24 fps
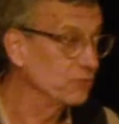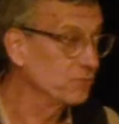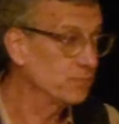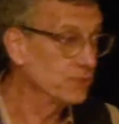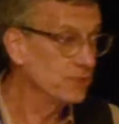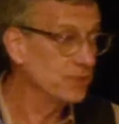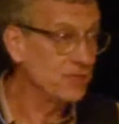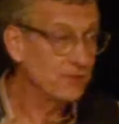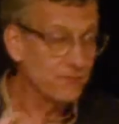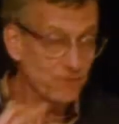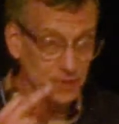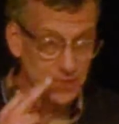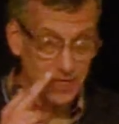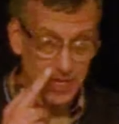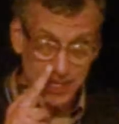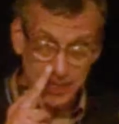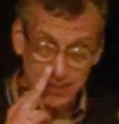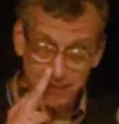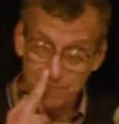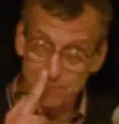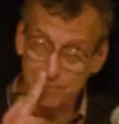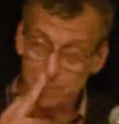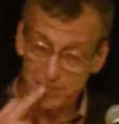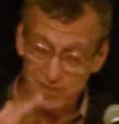believe in that,
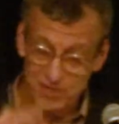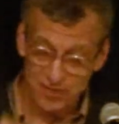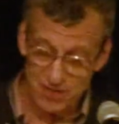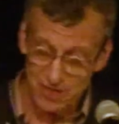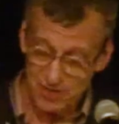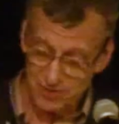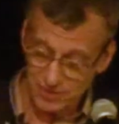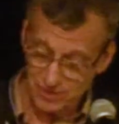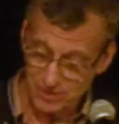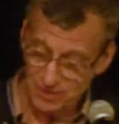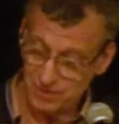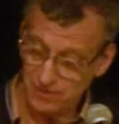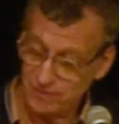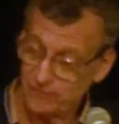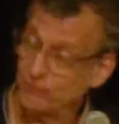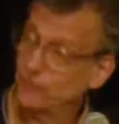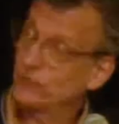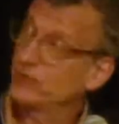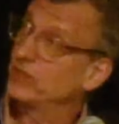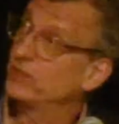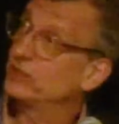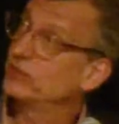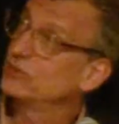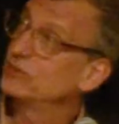even beyond the end of
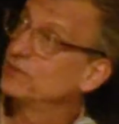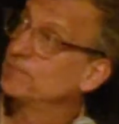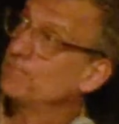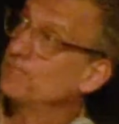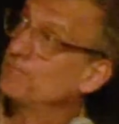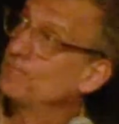REACH.